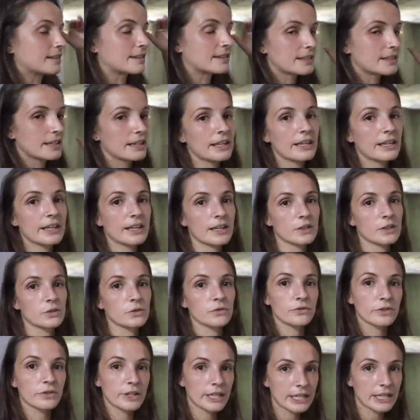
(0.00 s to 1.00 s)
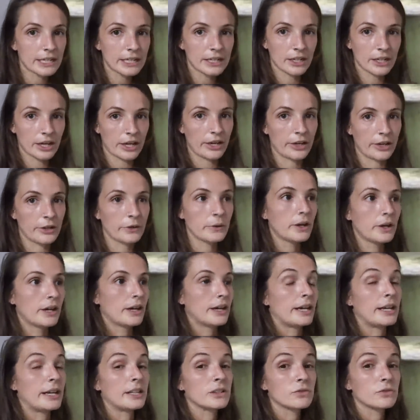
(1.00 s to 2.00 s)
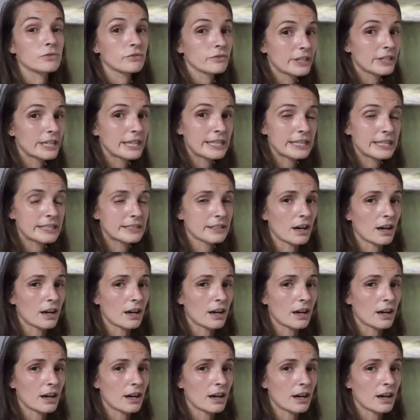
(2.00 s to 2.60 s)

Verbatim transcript: The ceiling is really low, it's really